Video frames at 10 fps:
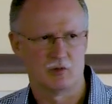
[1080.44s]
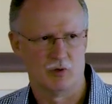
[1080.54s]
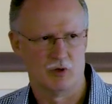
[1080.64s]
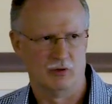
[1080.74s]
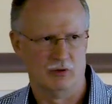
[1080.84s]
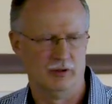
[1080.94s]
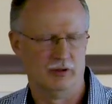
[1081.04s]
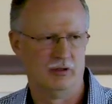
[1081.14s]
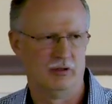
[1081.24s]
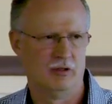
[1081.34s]
this world,
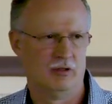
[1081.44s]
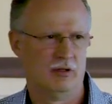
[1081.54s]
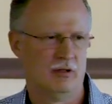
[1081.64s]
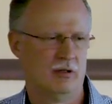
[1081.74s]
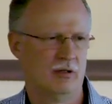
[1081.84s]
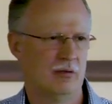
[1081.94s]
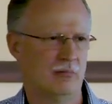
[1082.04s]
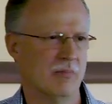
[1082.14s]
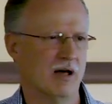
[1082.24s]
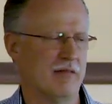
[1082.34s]

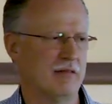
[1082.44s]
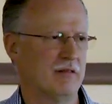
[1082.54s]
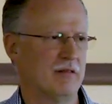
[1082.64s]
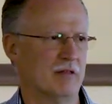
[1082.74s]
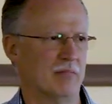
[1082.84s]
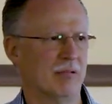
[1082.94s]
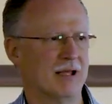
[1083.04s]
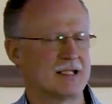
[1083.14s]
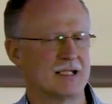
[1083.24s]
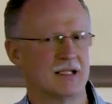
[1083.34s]
but the
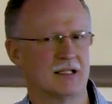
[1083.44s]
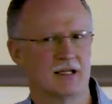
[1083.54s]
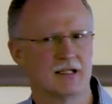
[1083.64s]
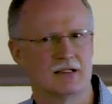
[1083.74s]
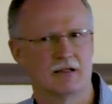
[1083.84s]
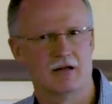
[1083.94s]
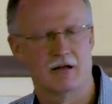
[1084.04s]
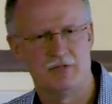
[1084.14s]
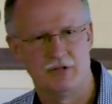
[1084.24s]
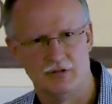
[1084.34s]
blessing that is to
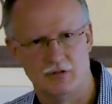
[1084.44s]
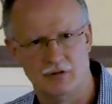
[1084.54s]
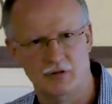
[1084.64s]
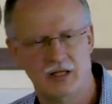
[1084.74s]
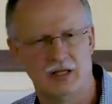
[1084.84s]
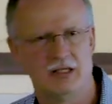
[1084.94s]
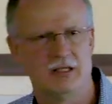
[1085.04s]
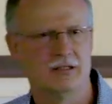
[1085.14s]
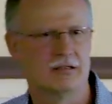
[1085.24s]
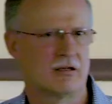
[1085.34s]
come to you
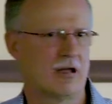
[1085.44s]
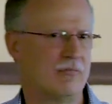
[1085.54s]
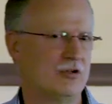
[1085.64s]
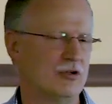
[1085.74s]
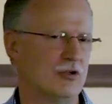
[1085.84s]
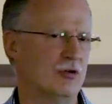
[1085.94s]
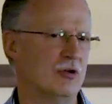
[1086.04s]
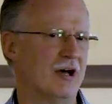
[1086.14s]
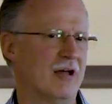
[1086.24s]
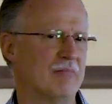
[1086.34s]
is to come to you
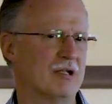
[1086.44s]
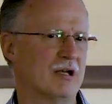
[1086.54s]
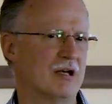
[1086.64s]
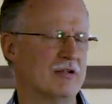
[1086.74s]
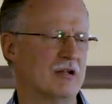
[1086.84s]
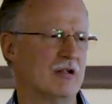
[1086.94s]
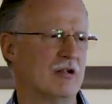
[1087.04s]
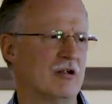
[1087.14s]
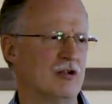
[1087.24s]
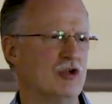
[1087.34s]
not because
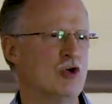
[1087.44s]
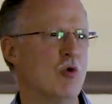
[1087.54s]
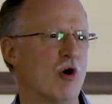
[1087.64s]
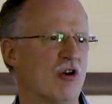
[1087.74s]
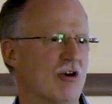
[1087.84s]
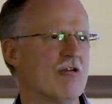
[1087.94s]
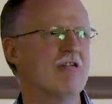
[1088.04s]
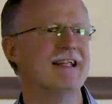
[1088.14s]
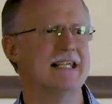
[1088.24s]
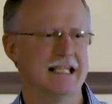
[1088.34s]
you are
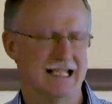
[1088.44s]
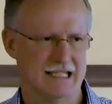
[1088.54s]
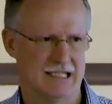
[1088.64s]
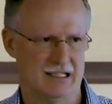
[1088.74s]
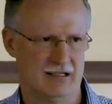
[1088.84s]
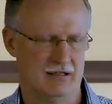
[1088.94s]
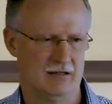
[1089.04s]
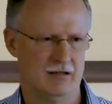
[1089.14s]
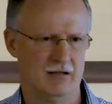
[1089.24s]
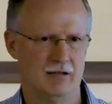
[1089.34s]
earning it,
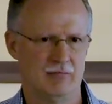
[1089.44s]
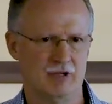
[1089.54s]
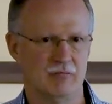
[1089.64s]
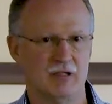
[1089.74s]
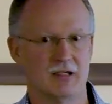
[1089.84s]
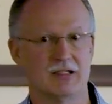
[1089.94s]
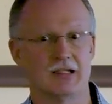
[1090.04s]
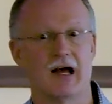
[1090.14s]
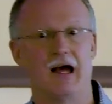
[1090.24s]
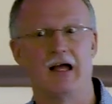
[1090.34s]
because
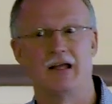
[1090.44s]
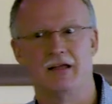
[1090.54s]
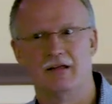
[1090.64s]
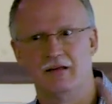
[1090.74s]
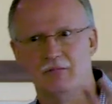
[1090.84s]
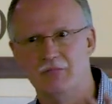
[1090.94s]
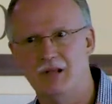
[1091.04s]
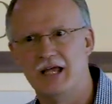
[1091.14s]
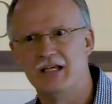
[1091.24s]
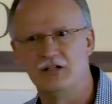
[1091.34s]
I
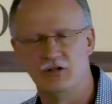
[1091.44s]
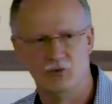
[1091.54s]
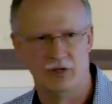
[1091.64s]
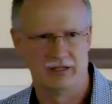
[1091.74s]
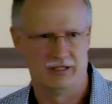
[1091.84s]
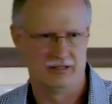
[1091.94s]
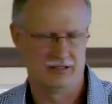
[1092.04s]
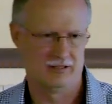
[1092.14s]
bless you with it.